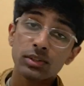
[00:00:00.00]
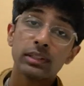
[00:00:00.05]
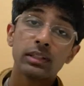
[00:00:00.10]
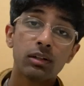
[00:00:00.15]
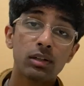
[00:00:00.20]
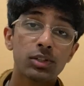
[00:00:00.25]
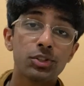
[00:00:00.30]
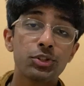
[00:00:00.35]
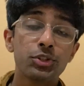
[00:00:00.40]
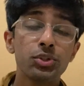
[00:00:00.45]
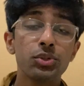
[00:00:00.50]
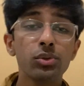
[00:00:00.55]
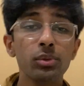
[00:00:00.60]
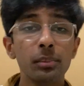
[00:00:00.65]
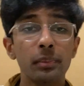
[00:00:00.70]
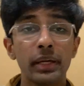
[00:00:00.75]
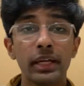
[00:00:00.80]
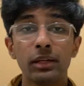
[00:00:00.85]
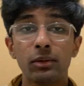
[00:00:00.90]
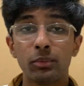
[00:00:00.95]
there are 2
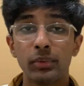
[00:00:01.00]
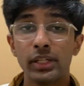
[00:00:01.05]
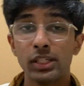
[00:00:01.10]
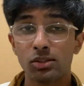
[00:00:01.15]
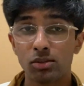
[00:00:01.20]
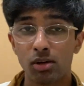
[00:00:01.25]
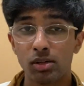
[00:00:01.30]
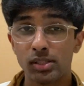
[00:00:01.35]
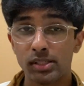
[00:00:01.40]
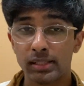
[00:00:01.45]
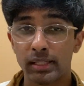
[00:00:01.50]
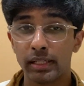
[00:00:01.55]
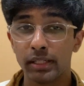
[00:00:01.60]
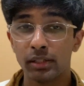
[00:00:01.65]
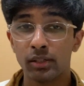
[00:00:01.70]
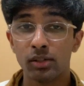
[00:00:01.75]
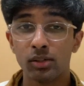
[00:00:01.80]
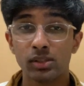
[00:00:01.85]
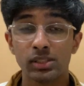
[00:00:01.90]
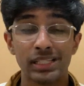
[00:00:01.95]
main resources I
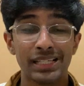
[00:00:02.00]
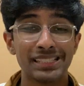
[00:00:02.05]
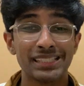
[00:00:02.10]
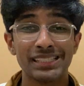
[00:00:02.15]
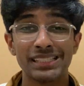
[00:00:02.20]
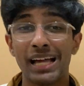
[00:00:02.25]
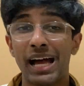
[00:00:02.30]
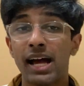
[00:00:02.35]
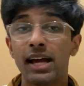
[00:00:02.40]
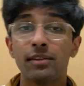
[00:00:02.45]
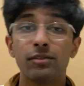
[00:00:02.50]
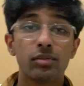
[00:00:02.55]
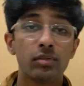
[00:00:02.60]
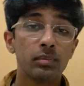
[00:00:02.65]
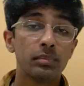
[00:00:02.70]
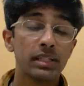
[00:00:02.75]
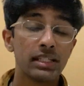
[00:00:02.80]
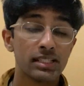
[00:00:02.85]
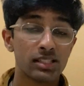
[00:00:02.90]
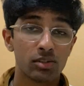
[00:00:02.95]
used aside
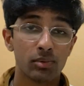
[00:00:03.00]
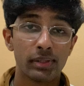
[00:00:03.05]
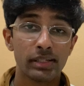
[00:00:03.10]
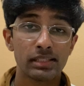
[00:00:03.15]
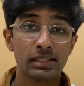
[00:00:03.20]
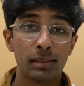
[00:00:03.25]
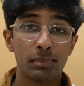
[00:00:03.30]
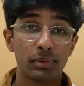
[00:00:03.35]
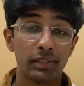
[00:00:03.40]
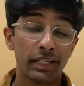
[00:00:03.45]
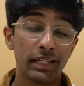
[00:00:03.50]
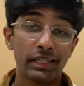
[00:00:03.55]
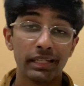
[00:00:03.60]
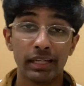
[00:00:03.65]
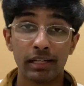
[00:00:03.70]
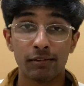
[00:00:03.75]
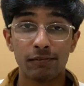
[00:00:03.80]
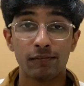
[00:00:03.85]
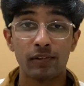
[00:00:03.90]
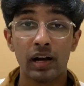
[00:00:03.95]
from this 3-step plan to
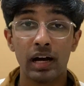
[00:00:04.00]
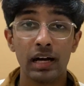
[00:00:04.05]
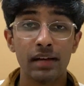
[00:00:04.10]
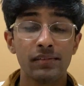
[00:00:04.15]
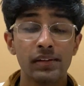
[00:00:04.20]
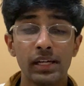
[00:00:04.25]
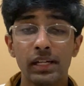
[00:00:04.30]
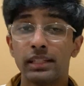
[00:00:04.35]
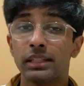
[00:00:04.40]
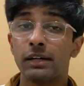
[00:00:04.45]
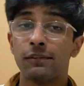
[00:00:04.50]
get a 5.